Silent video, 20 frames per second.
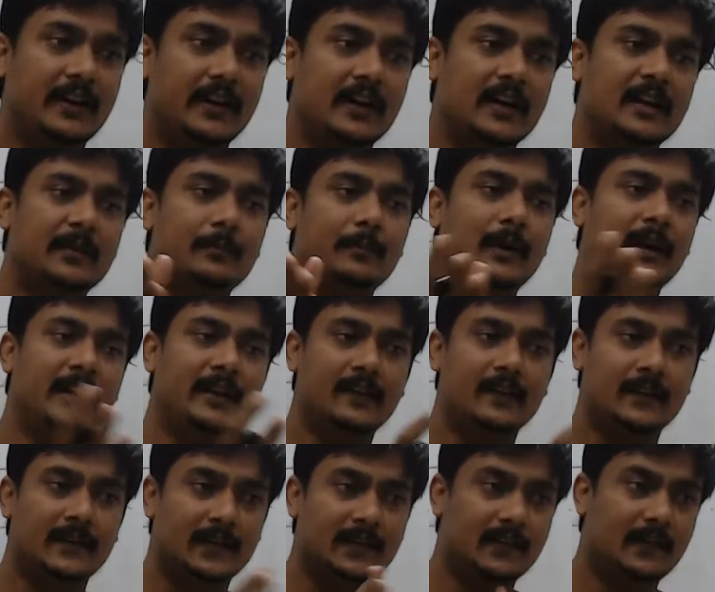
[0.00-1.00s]
term
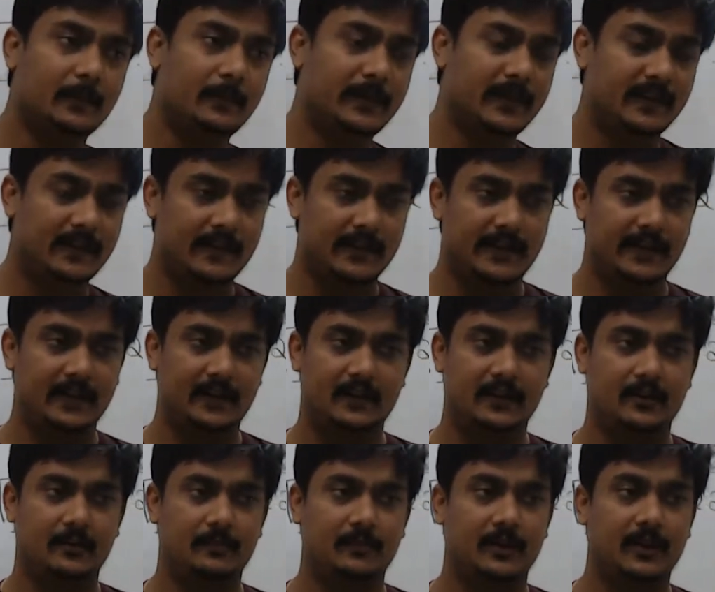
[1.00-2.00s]
minus its preceding
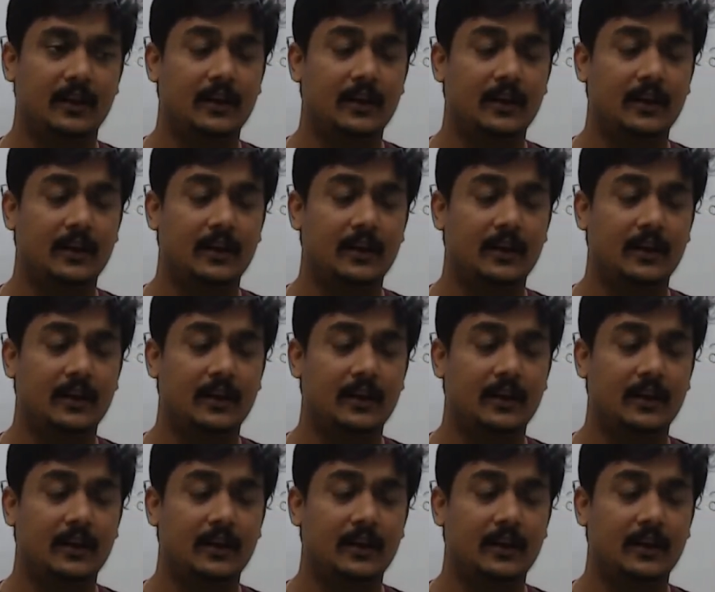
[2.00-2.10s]
term.